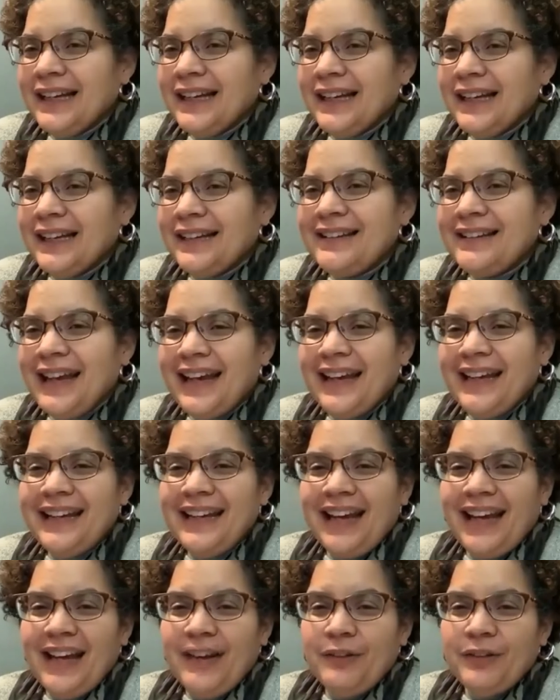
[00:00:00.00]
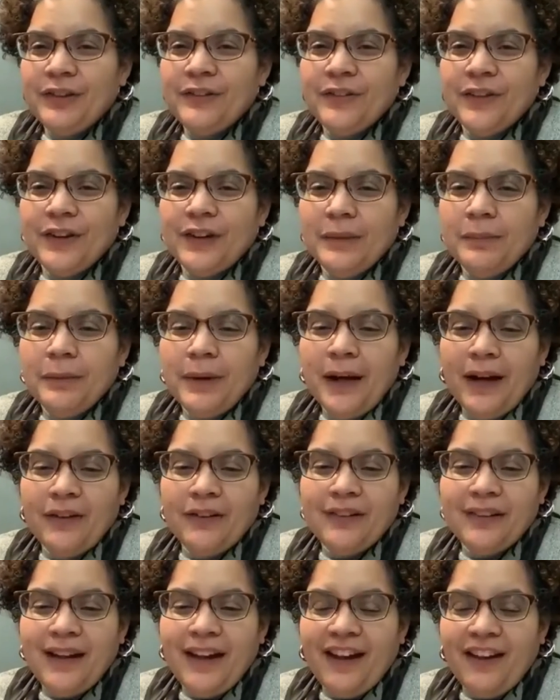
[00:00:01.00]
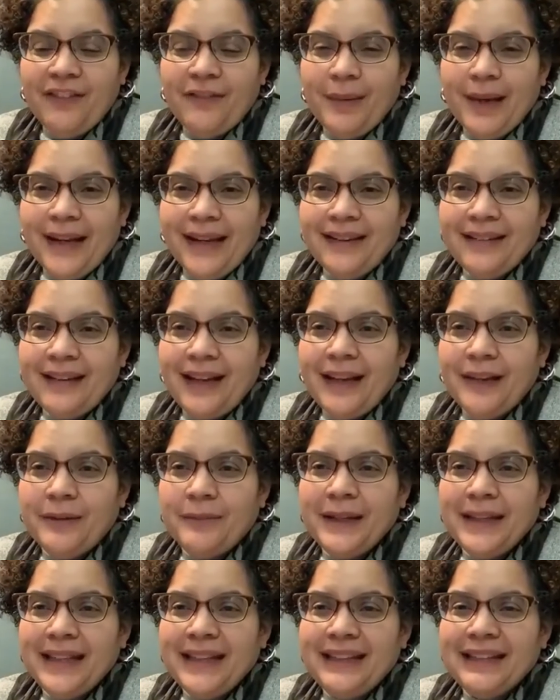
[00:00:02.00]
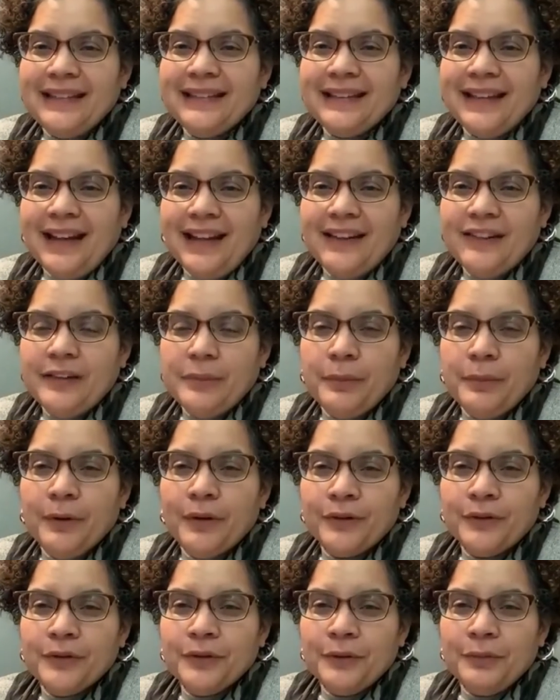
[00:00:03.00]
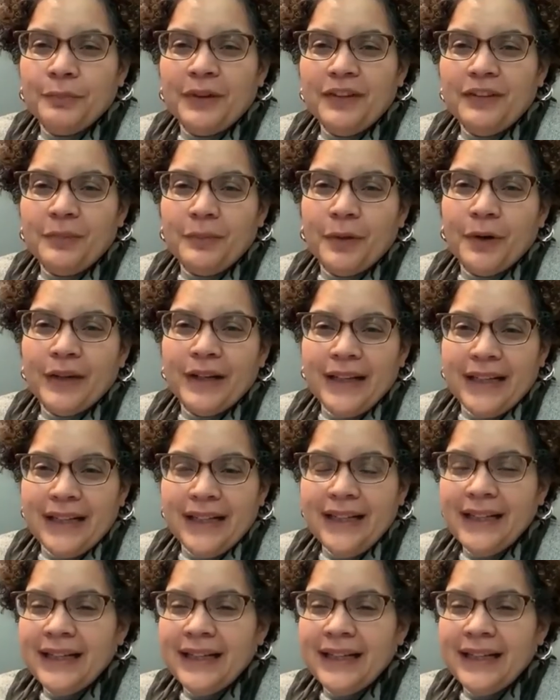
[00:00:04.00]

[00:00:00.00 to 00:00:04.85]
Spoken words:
I was very proud to have my diabetes support group this morning,